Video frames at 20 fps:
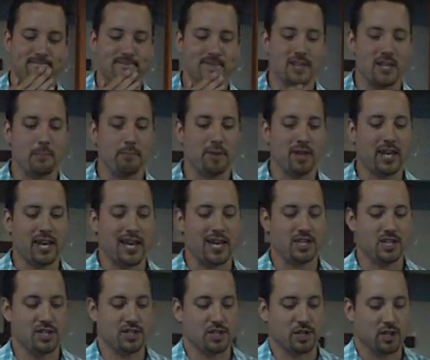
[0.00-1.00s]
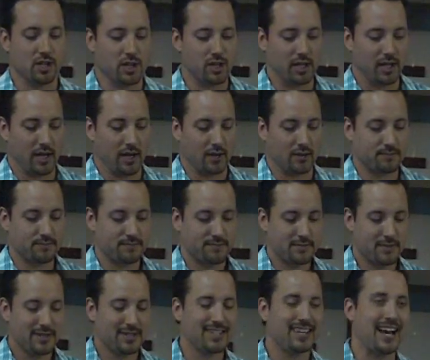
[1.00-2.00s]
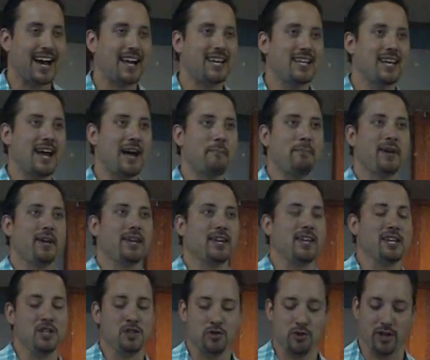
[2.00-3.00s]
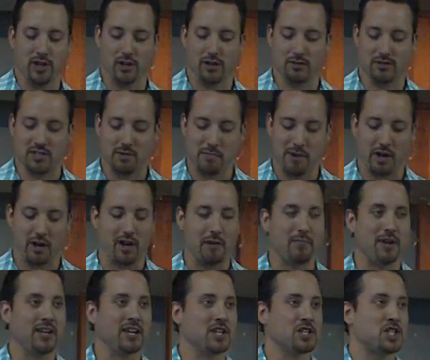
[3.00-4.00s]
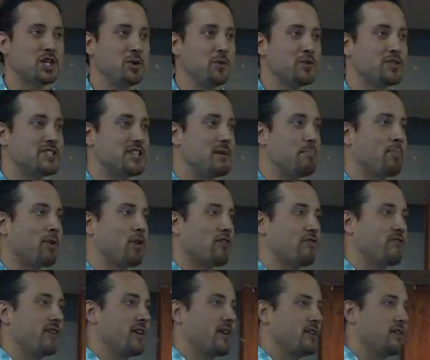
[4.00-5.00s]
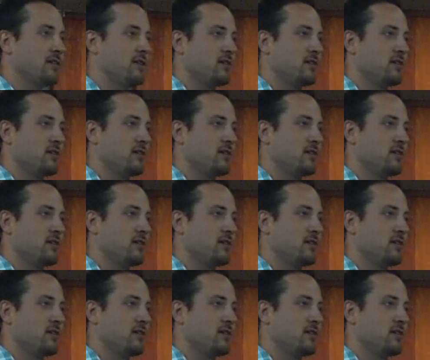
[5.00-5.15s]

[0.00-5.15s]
The implications are clear. God did not pick Israel to marry because she was the perfect,